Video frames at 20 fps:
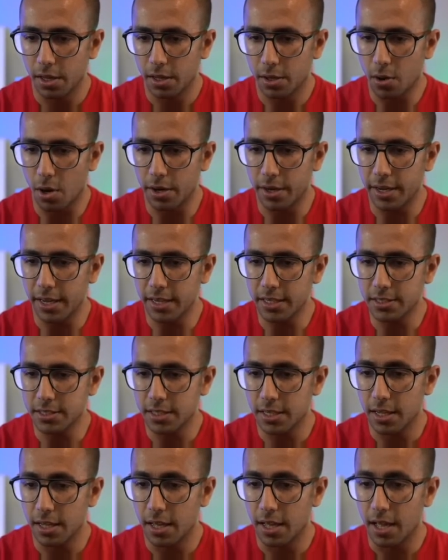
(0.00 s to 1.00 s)

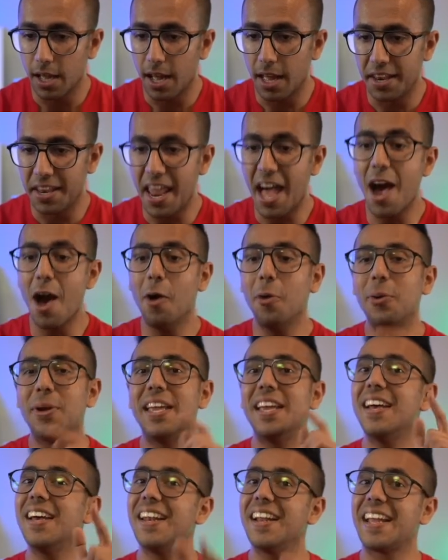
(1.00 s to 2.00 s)
context now
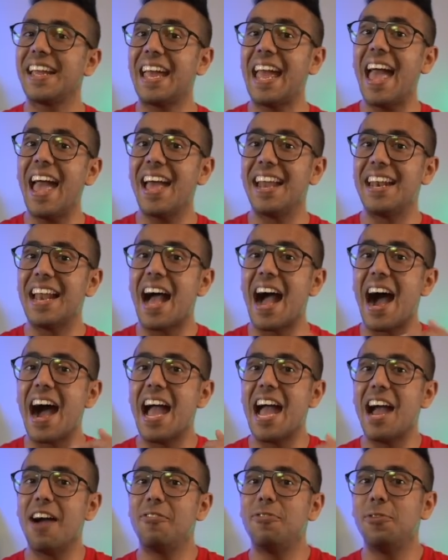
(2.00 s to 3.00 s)
here again,
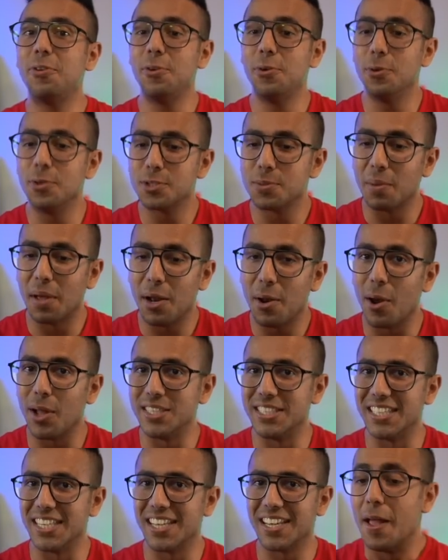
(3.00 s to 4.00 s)
I have to use my
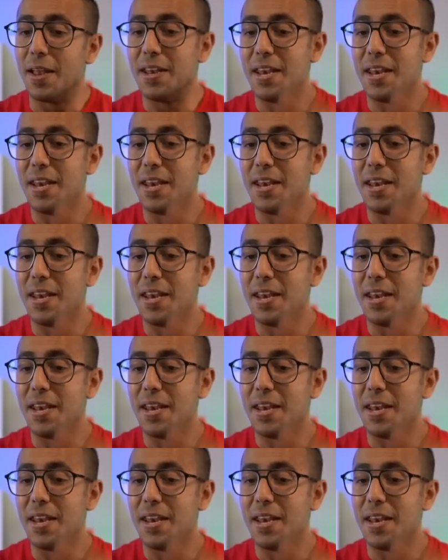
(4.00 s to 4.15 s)
logic.